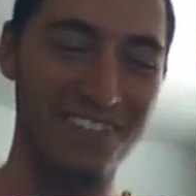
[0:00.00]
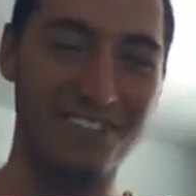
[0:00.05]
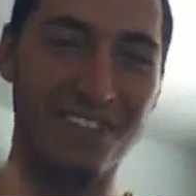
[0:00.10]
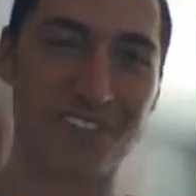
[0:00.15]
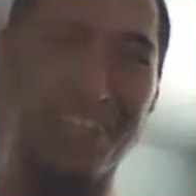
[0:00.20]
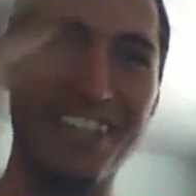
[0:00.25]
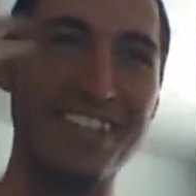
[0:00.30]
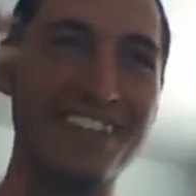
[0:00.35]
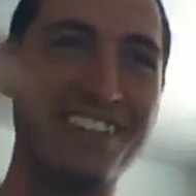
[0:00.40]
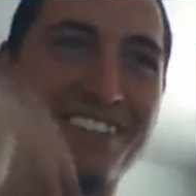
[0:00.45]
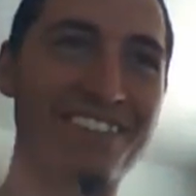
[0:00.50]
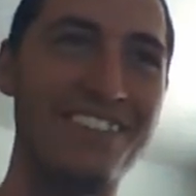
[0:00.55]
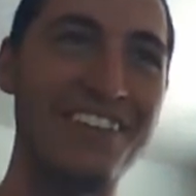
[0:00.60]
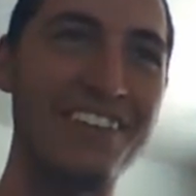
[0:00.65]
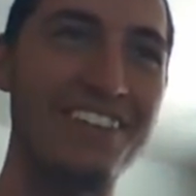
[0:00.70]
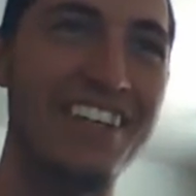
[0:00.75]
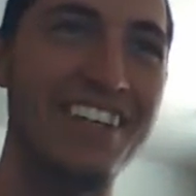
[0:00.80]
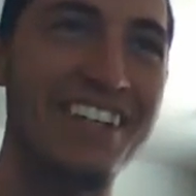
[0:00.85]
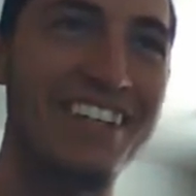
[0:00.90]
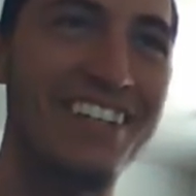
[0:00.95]
Forget them
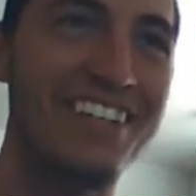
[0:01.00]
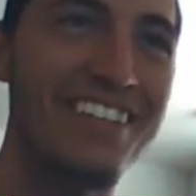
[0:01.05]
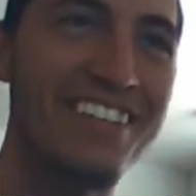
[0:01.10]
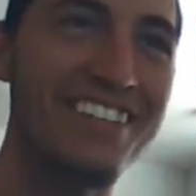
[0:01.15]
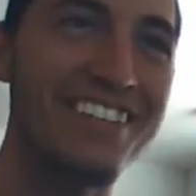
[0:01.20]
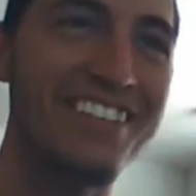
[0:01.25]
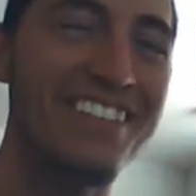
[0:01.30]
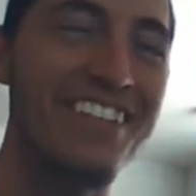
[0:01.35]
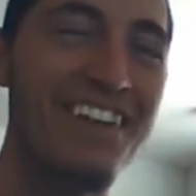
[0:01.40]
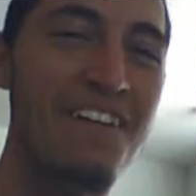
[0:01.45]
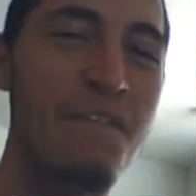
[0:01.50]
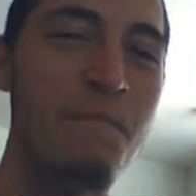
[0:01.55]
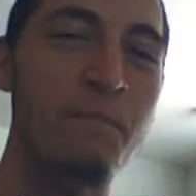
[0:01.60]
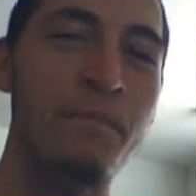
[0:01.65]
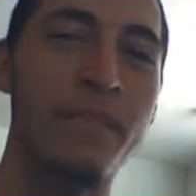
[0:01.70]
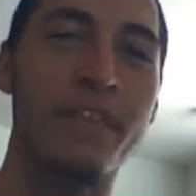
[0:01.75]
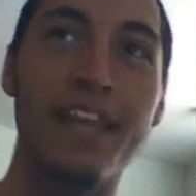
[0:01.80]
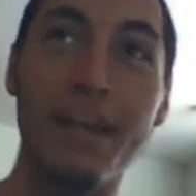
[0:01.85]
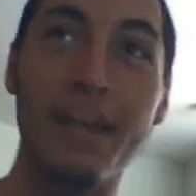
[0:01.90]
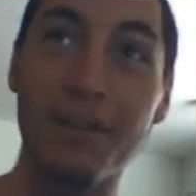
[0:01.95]
eunuch dudes.
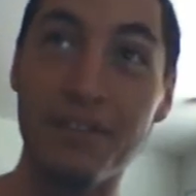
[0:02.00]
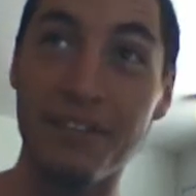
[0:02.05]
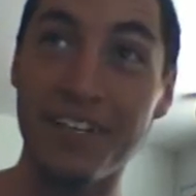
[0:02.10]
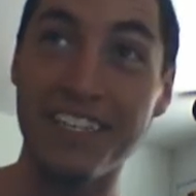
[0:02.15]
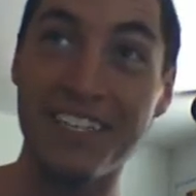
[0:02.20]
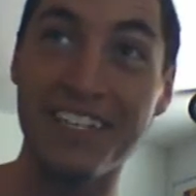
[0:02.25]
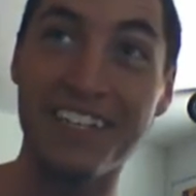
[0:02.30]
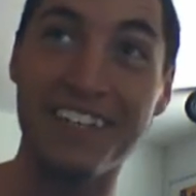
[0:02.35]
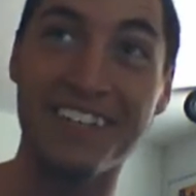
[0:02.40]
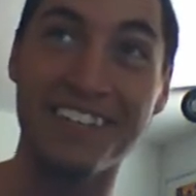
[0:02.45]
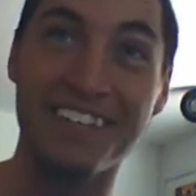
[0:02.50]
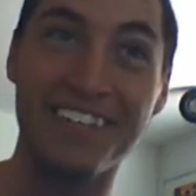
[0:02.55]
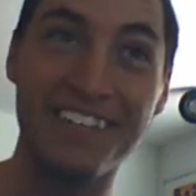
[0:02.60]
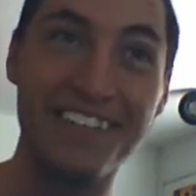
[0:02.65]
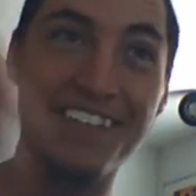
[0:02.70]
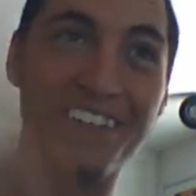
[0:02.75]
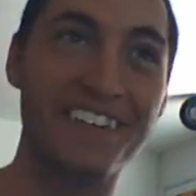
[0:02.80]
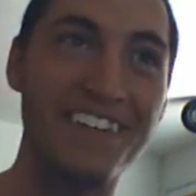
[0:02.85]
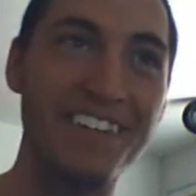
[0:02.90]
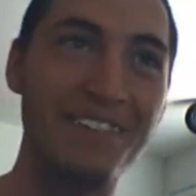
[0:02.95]
That one right there,
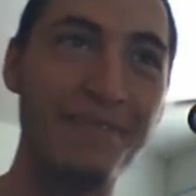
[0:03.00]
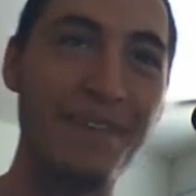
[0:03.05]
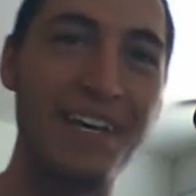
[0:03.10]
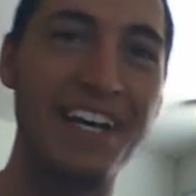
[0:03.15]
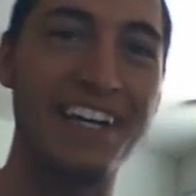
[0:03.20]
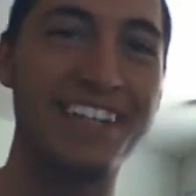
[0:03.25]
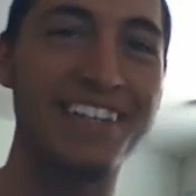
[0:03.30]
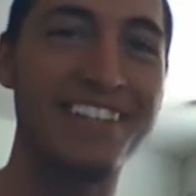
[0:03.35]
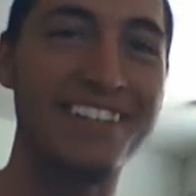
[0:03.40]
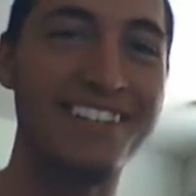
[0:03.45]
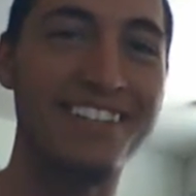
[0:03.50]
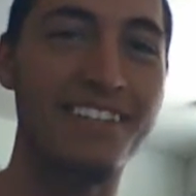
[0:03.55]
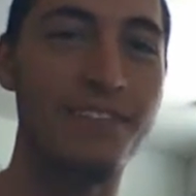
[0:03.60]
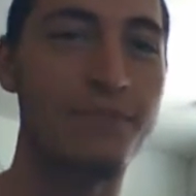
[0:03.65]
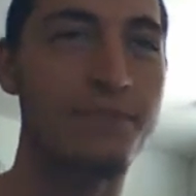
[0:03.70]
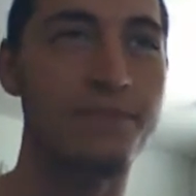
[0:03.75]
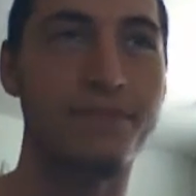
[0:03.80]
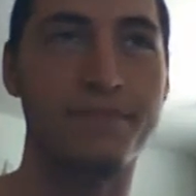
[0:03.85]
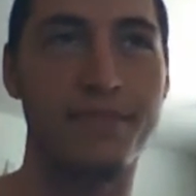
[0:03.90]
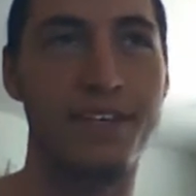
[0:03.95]
her in the back.
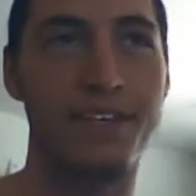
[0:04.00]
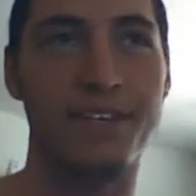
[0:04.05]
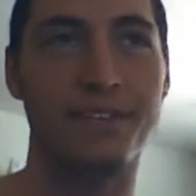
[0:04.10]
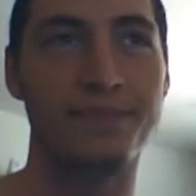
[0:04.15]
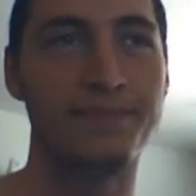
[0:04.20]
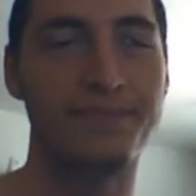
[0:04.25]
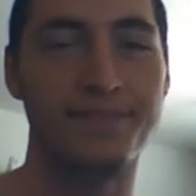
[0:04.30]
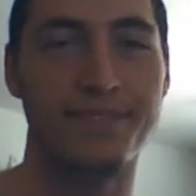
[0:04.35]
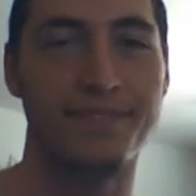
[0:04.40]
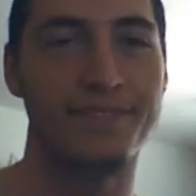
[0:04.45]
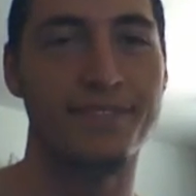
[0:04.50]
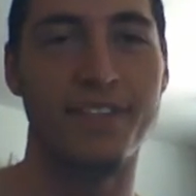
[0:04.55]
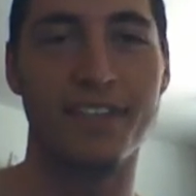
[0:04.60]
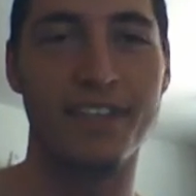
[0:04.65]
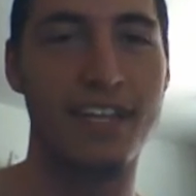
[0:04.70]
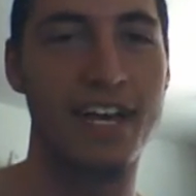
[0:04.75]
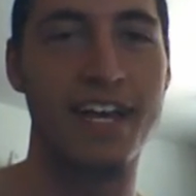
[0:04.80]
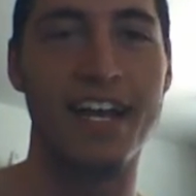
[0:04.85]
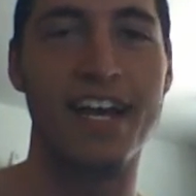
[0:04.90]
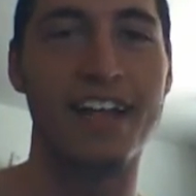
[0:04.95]
No,
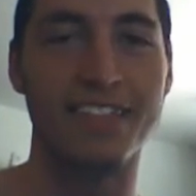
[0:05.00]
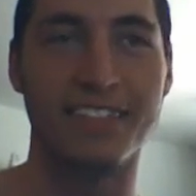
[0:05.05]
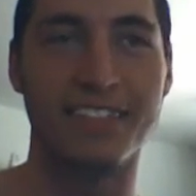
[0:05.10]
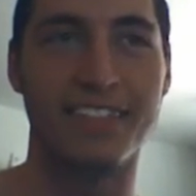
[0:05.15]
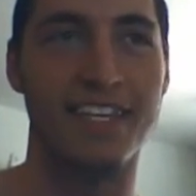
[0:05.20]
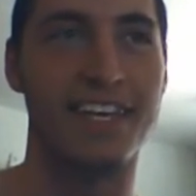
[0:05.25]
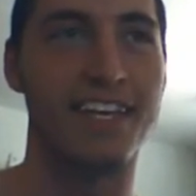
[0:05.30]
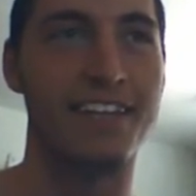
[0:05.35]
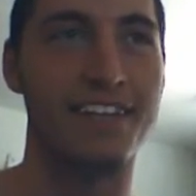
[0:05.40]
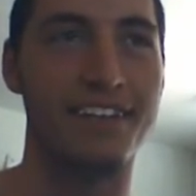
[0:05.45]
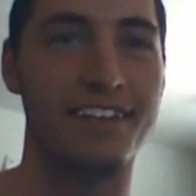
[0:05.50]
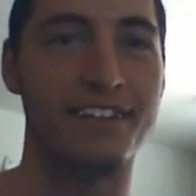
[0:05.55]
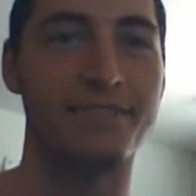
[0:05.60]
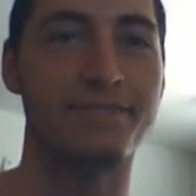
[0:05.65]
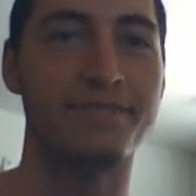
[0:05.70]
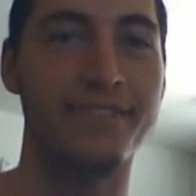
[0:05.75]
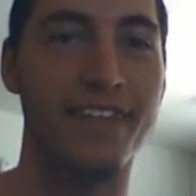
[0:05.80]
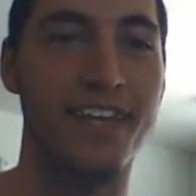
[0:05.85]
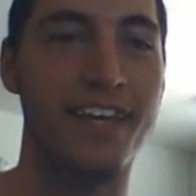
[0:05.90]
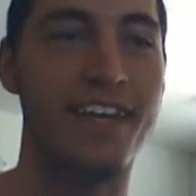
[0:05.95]
not Alexander.
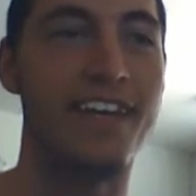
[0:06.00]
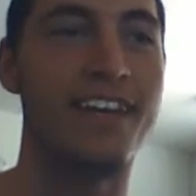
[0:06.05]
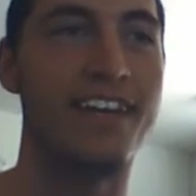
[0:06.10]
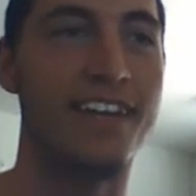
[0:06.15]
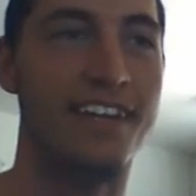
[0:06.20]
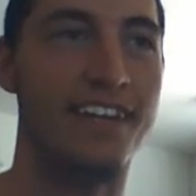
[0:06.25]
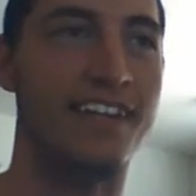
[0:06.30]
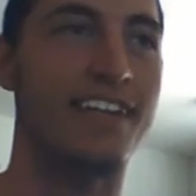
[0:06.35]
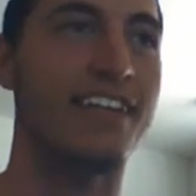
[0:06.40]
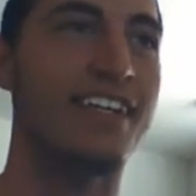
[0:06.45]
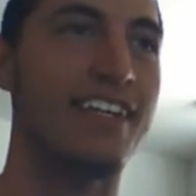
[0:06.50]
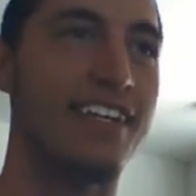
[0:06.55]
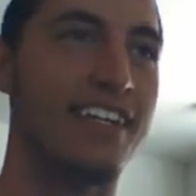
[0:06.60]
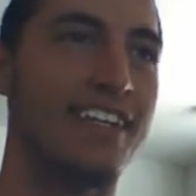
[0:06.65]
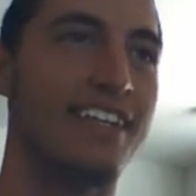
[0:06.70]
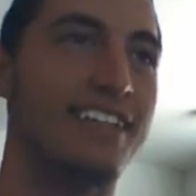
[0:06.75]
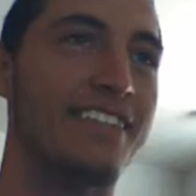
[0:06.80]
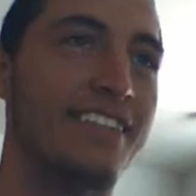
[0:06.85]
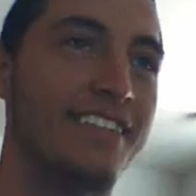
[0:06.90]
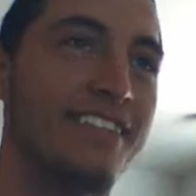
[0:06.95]
I
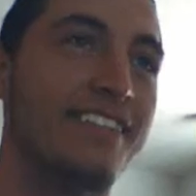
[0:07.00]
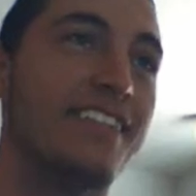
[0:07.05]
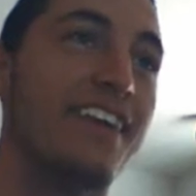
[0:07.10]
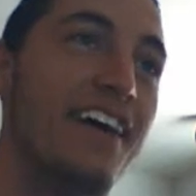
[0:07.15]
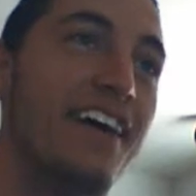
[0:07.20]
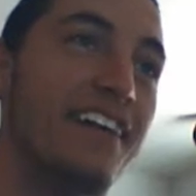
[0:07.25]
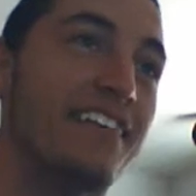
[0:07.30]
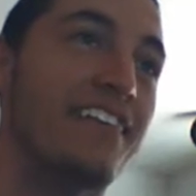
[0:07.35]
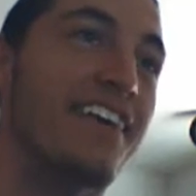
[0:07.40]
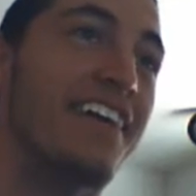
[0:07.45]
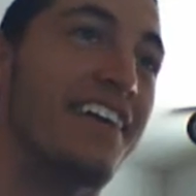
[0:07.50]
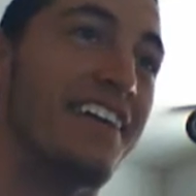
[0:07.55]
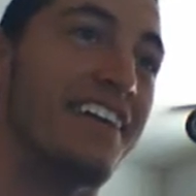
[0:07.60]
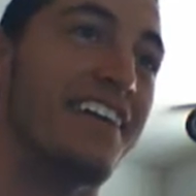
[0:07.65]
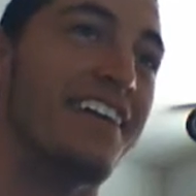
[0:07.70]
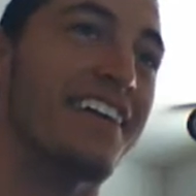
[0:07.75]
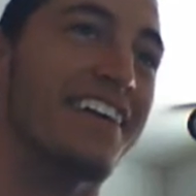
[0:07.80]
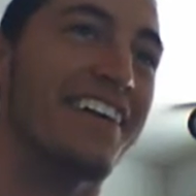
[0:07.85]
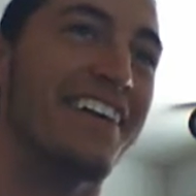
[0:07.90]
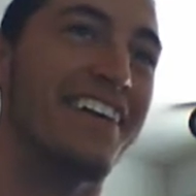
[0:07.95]
like this guy right
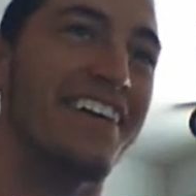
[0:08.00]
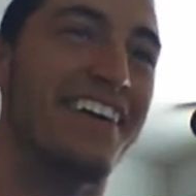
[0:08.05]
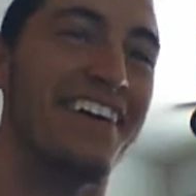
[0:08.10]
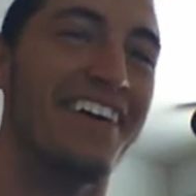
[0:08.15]
here.